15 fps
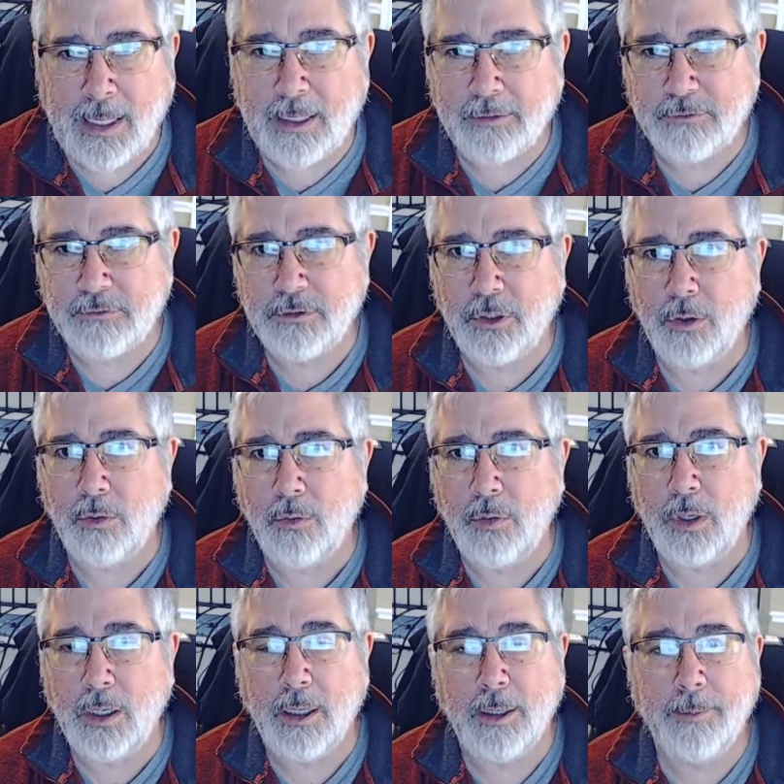And
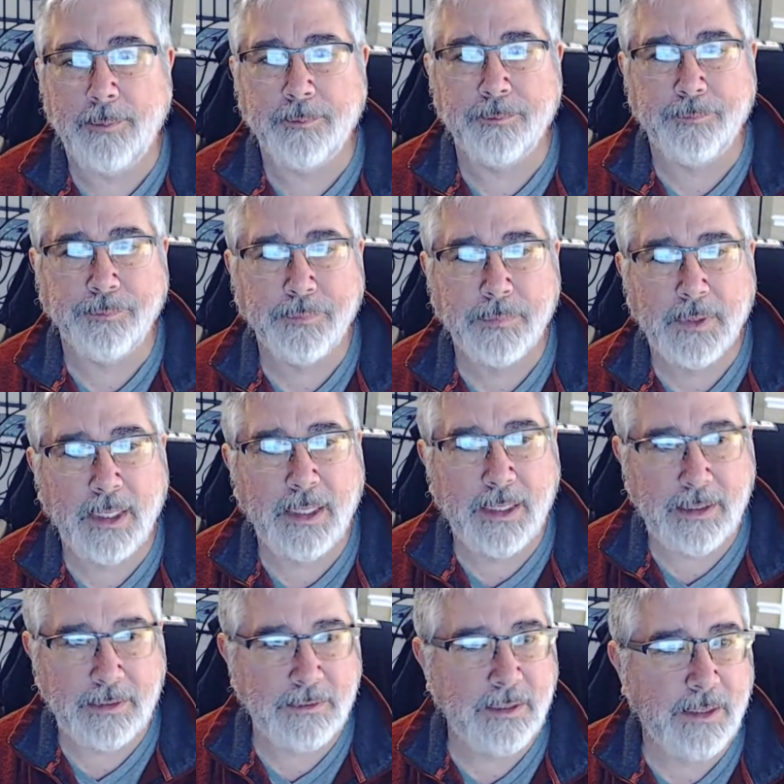so
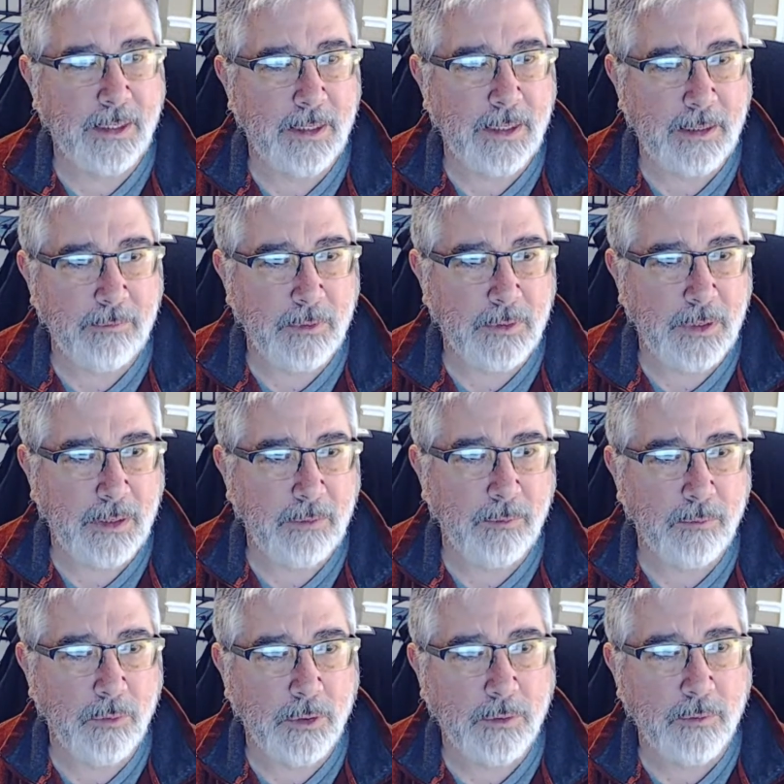he said that he
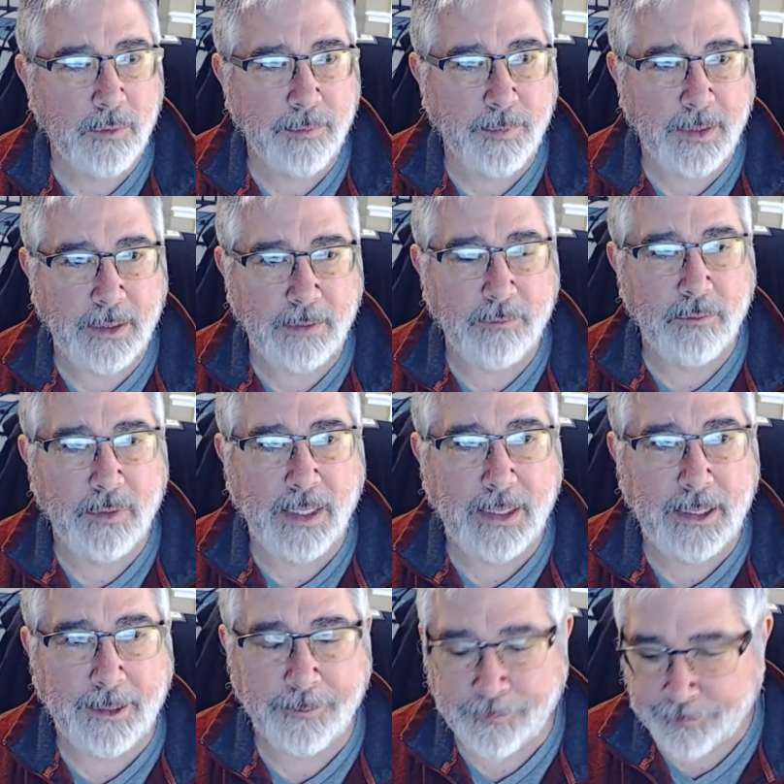would work with me. He would
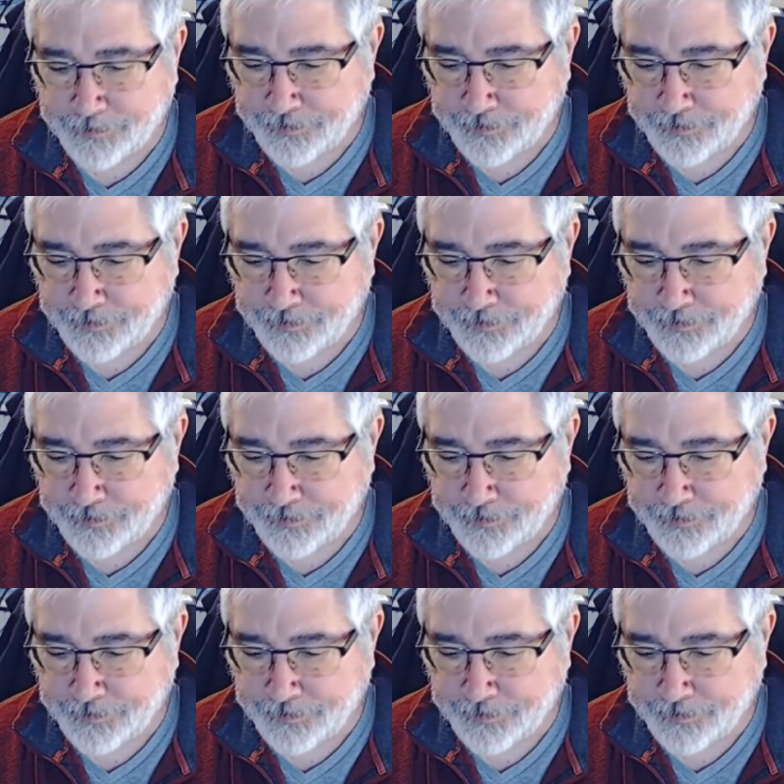write it.